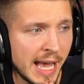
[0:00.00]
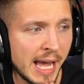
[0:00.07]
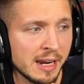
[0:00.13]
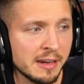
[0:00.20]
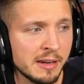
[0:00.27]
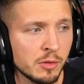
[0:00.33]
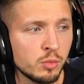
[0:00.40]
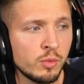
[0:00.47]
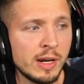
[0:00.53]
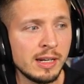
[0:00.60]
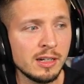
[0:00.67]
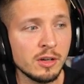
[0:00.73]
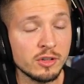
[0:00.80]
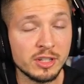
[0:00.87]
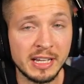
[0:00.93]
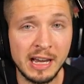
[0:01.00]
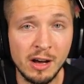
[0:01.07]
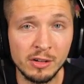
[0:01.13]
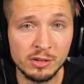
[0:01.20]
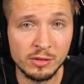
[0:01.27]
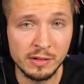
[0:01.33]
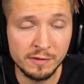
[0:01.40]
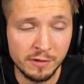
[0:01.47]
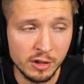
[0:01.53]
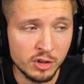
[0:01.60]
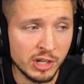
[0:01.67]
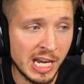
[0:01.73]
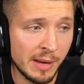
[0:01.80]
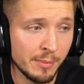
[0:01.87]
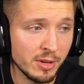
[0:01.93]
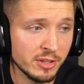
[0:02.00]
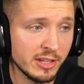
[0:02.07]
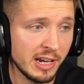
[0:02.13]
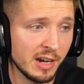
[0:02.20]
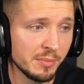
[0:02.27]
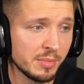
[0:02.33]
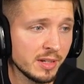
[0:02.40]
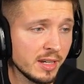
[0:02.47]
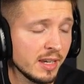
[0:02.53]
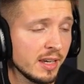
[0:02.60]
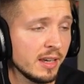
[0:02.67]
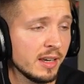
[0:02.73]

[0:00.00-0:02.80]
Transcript: added a win-loss counter in FUT Champions Hub.